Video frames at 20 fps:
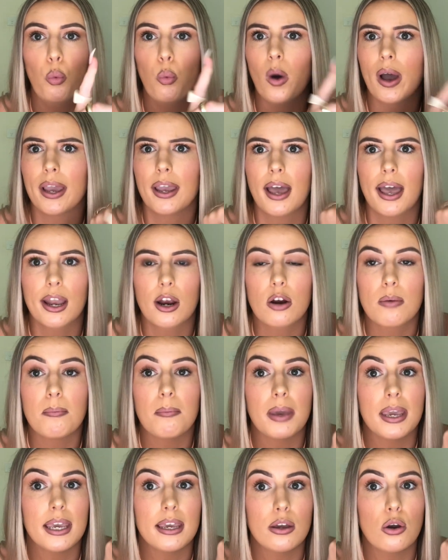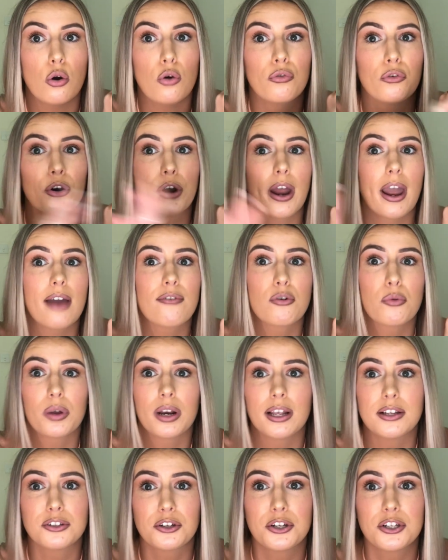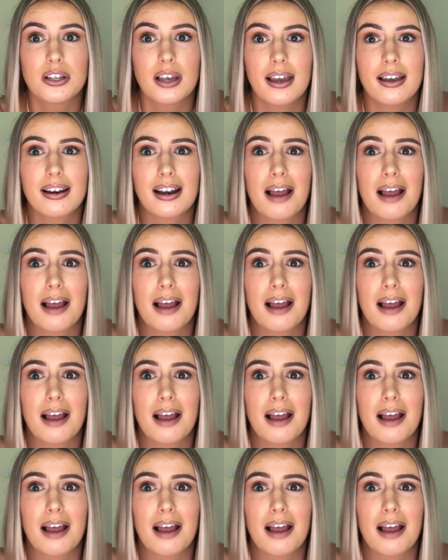why you hired me over everyone else outside.